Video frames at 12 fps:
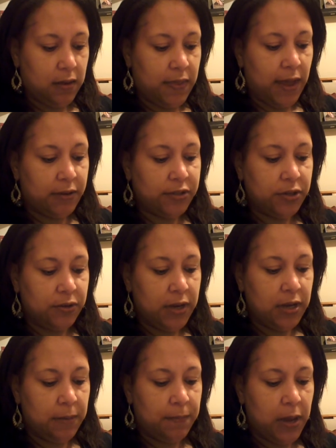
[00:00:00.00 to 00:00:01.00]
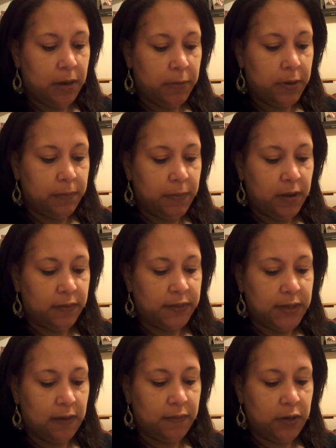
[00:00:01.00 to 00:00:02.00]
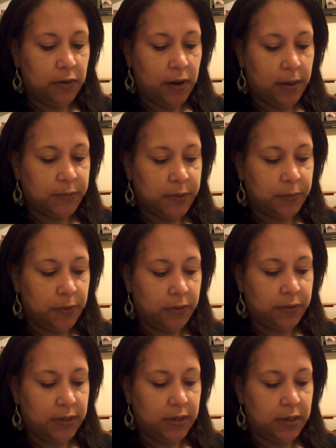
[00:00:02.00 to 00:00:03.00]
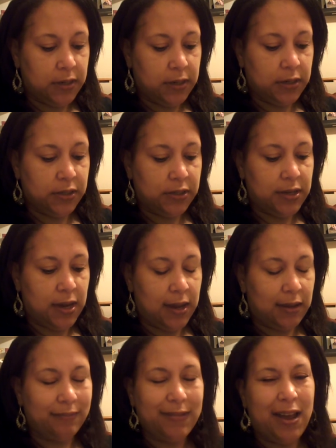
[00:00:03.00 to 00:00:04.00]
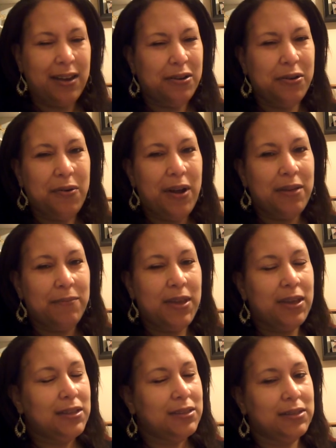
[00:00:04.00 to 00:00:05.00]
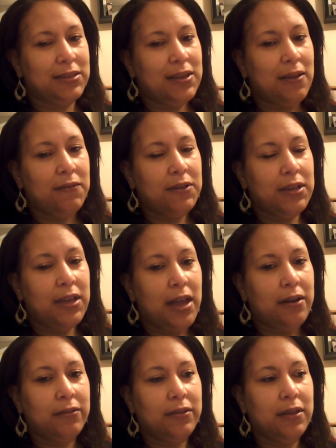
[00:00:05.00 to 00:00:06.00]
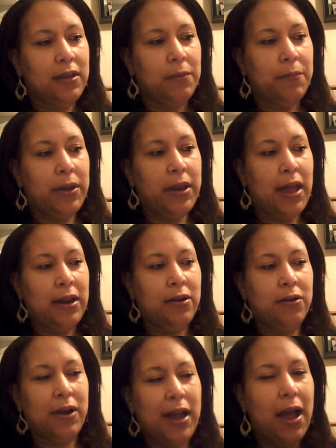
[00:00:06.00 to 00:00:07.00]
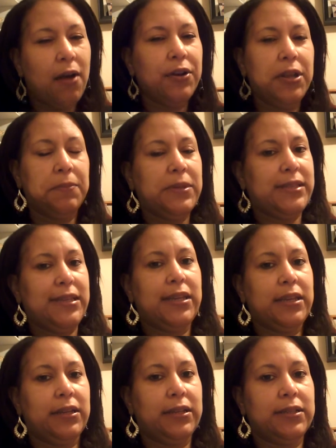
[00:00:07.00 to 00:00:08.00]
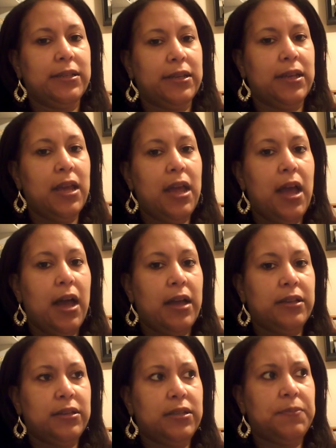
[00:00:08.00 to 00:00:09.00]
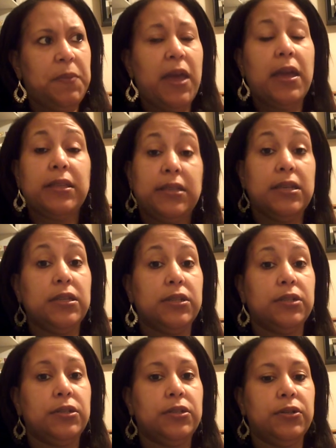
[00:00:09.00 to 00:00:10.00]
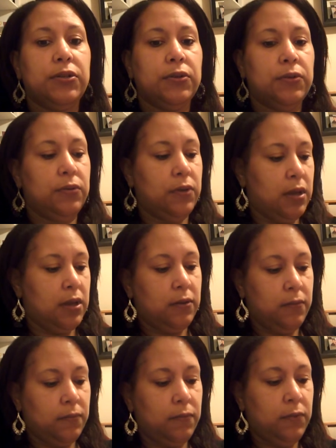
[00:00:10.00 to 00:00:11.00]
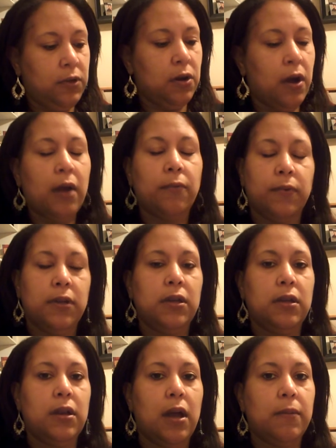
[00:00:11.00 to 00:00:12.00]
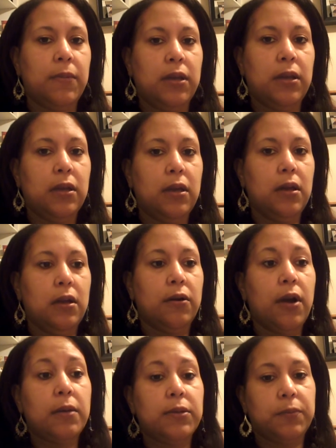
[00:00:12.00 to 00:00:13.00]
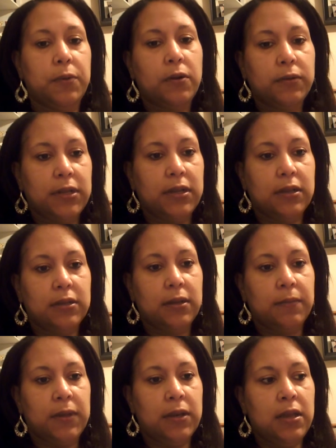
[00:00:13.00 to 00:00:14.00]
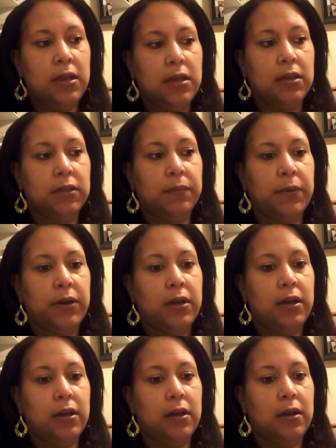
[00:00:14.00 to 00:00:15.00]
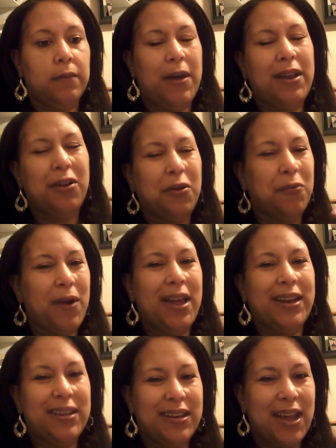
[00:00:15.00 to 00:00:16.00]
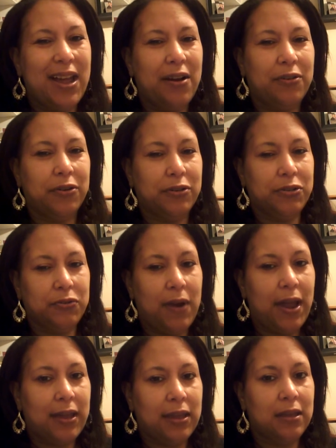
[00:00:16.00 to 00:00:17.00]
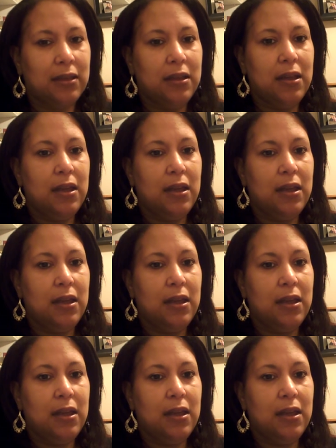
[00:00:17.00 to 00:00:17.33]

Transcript: Thou shalt eat a minimum of 70 grams of protein each day. I don't quite make it to 70, I don't think, but don't count it meticulously. I just pay attention to, like, I read how many grams of protein something is, but I don't write it down or track it.